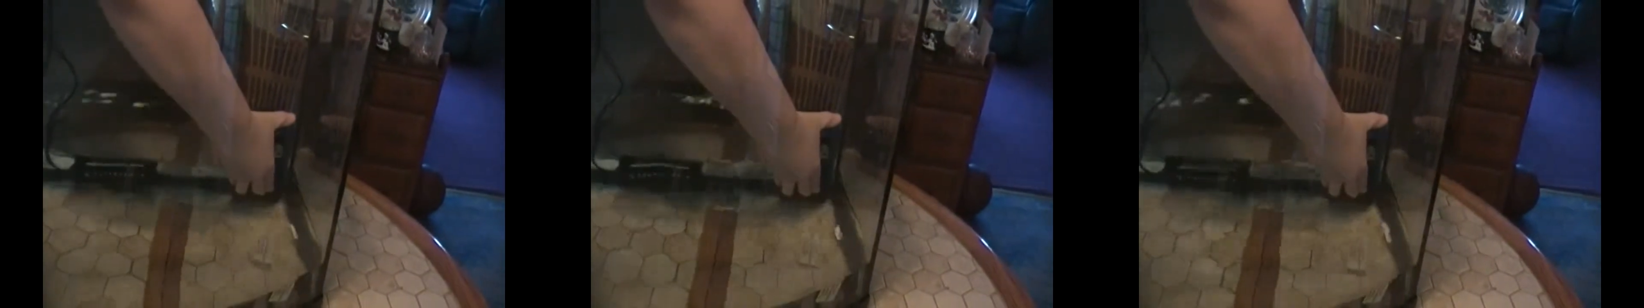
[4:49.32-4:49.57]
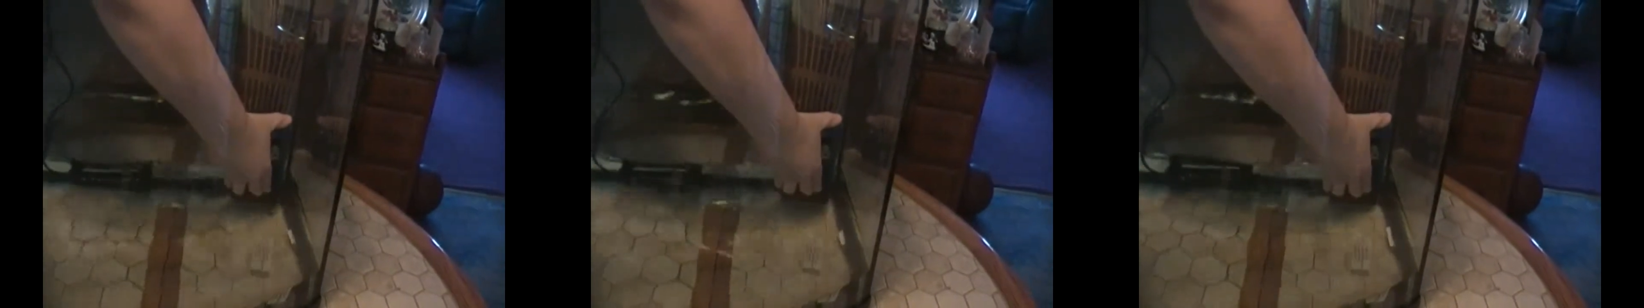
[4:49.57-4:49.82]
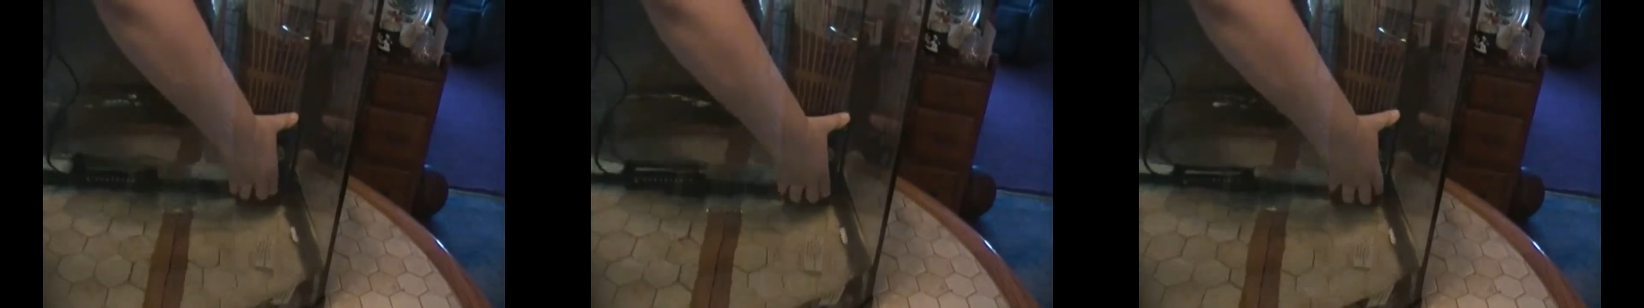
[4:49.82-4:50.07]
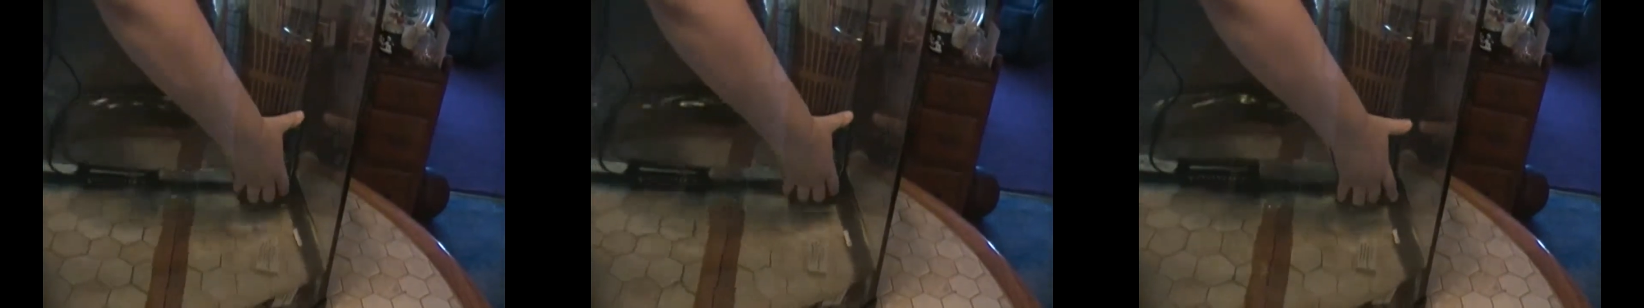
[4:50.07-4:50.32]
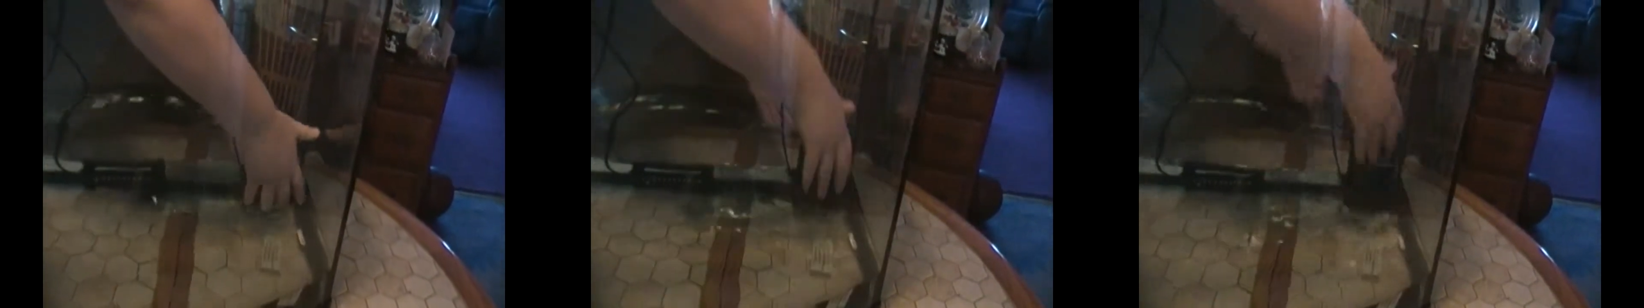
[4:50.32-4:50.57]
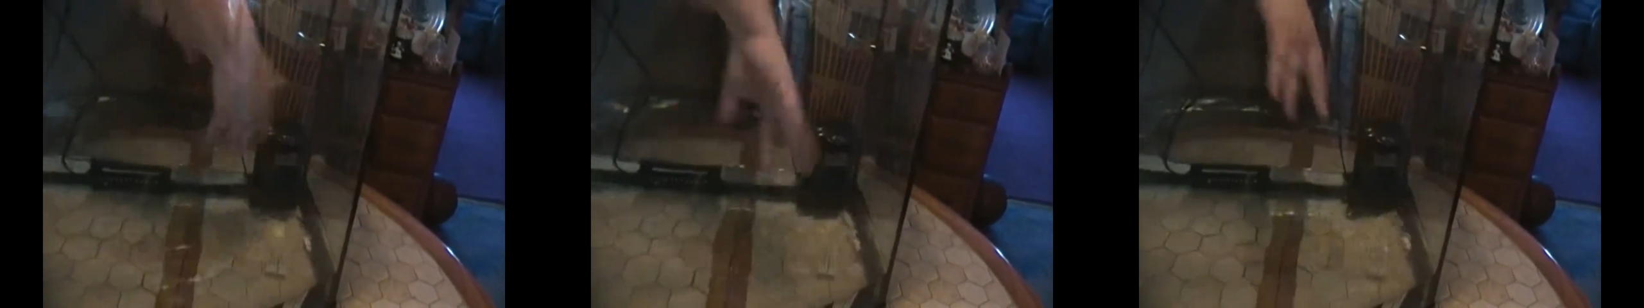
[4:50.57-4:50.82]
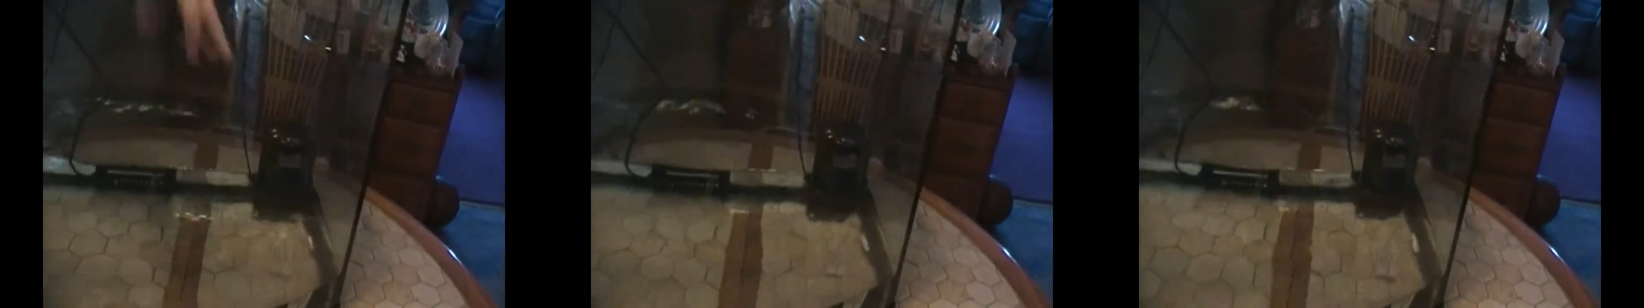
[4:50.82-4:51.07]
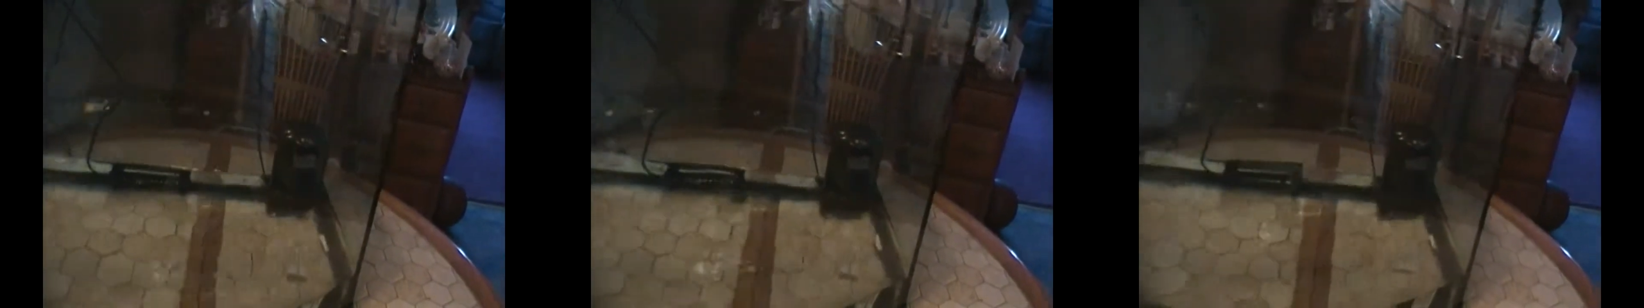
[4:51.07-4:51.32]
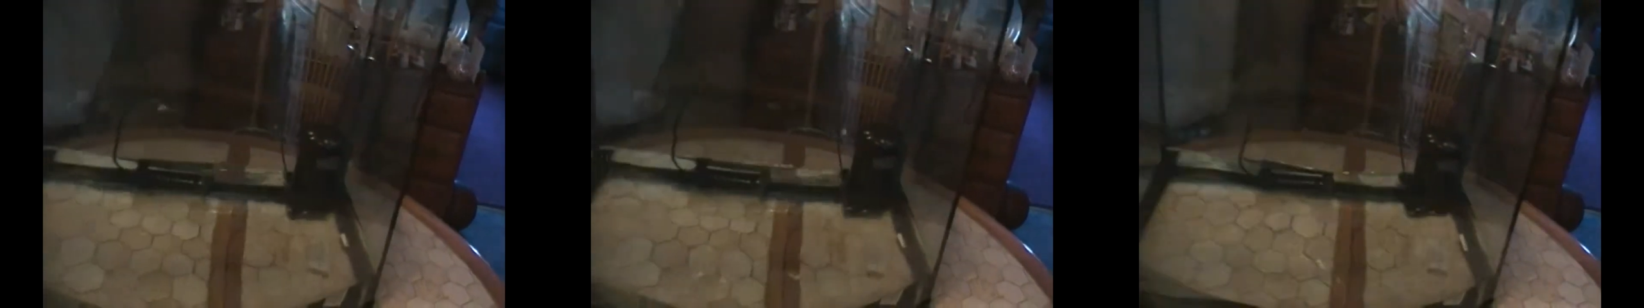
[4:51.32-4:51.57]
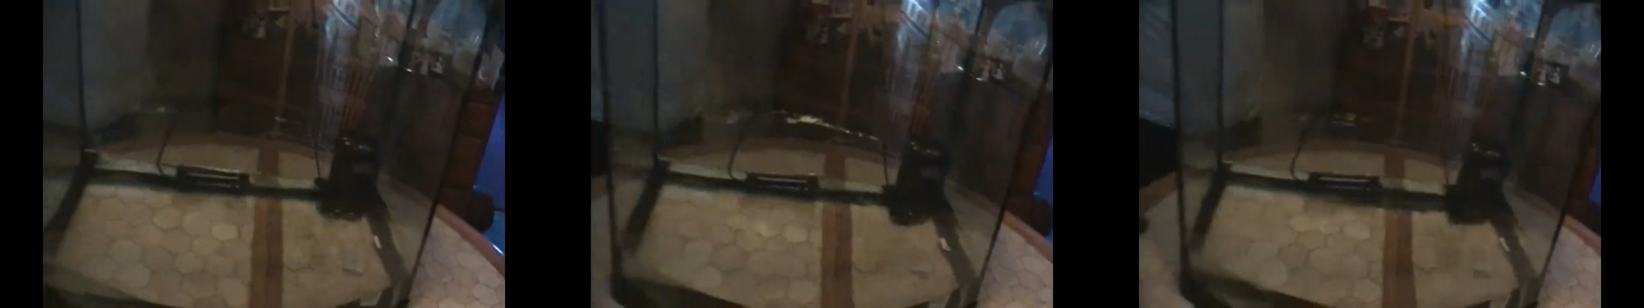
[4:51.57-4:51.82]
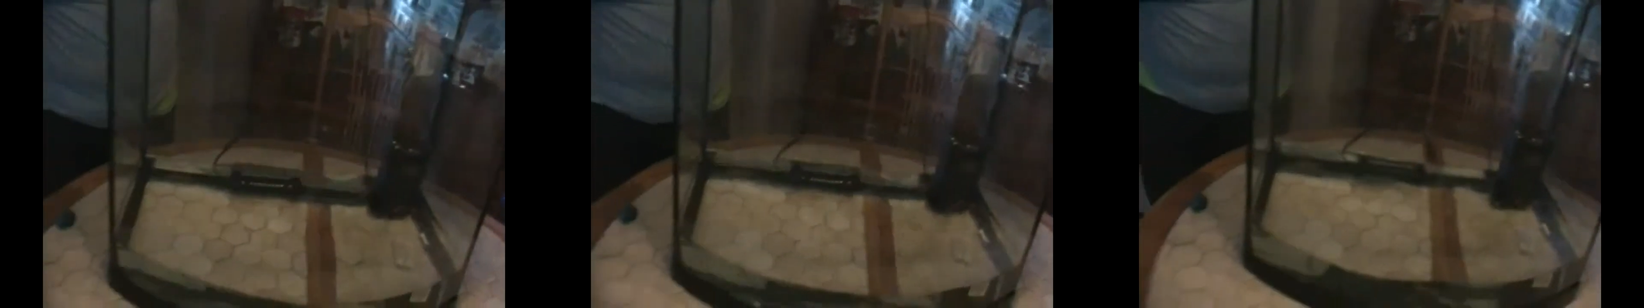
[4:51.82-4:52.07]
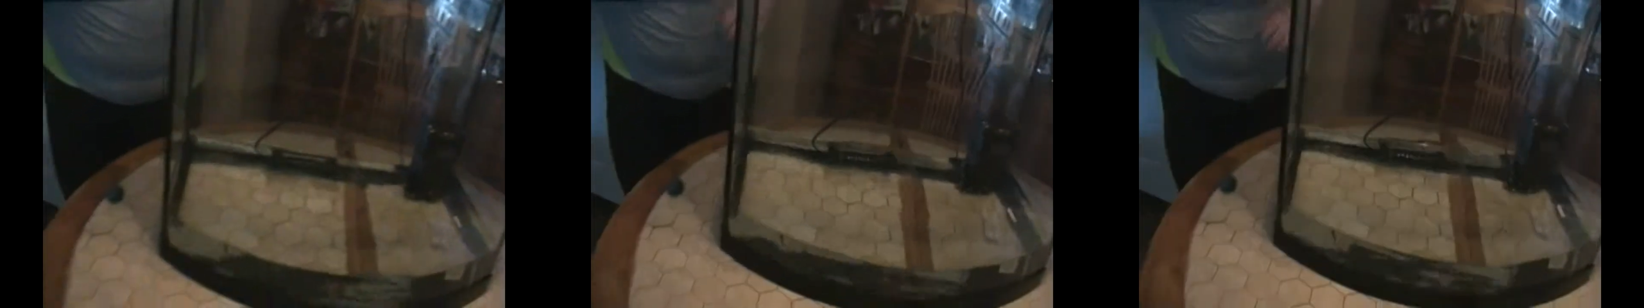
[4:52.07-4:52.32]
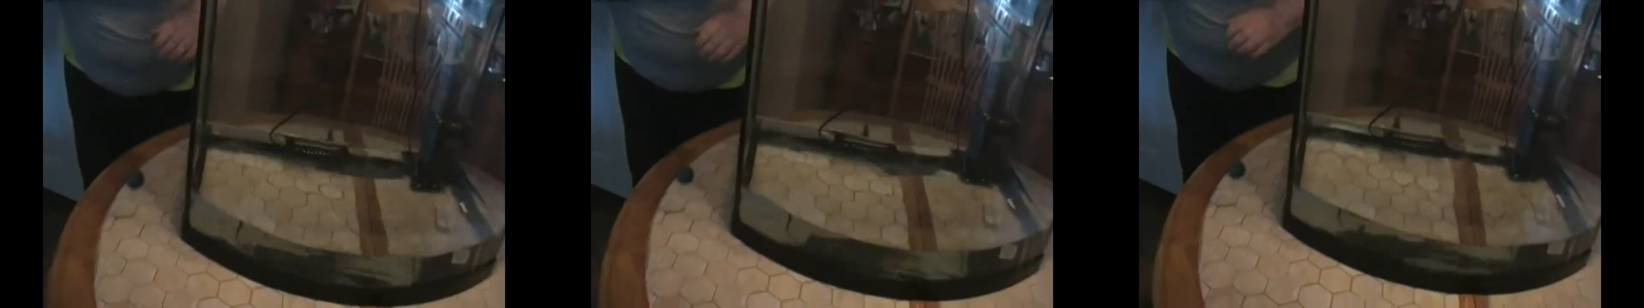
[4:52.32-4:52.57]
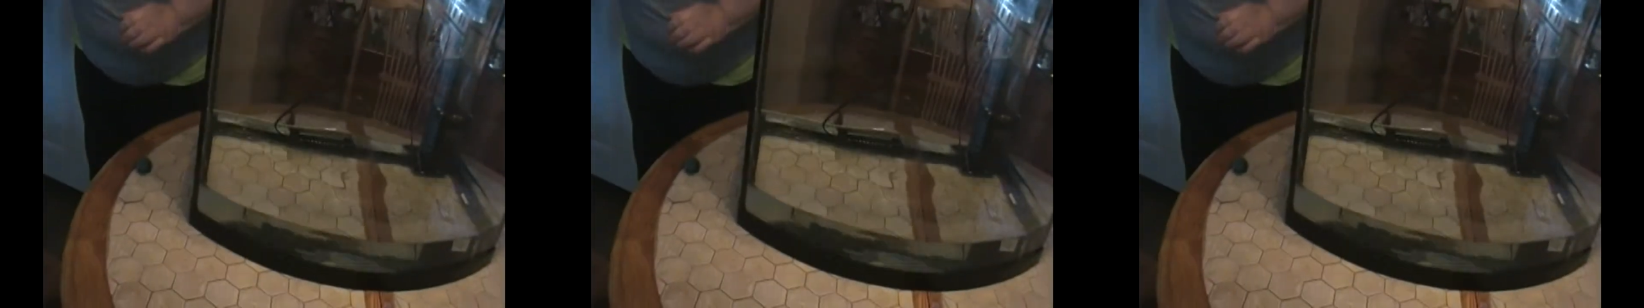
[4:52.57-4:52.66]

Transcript: [unreadable: no face in view]